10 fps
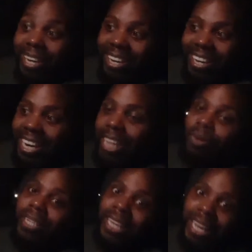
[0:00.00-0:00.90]
And that's why
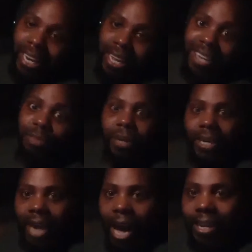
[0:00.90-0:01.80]
I say it is, but
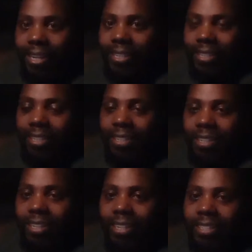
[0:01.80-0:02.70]
it ain't.
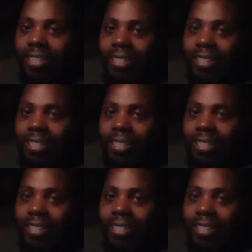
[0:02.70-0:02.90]
It's